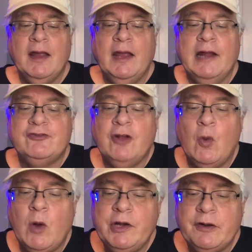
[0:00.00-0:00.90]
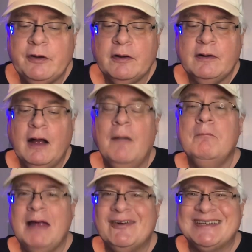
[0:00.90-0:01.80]
It's no wonder
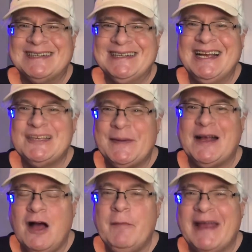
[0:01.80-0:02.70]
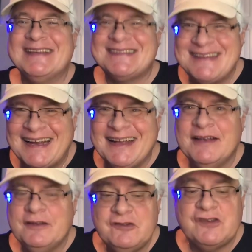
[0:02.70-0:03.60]
America has become a sick
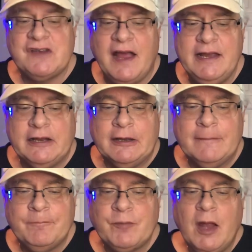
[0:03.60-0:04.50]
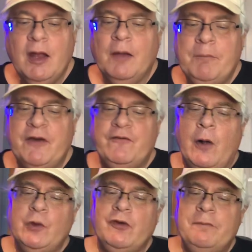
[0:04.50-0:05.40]
society. But
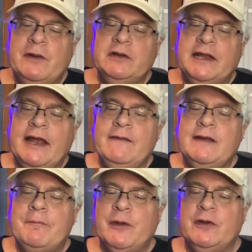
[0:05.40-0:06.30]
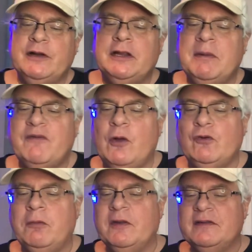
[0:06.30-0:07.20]
vulnerability and the ability to be
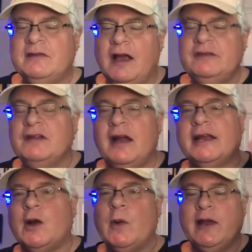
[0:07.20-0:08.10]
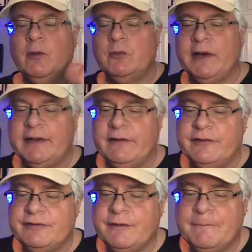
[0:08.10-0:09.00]
vulnerable does not equate with
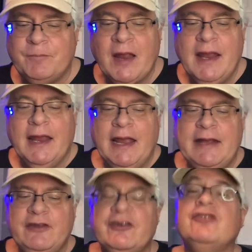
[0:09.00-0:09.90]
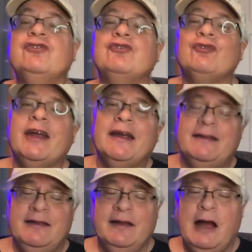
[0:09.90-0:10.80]
weakness. It is a
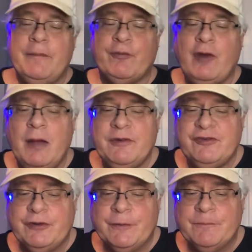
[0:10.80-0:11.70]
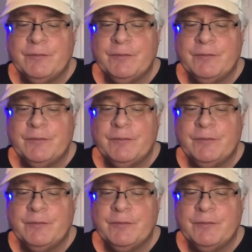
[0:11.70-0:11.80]
strength, I promise you.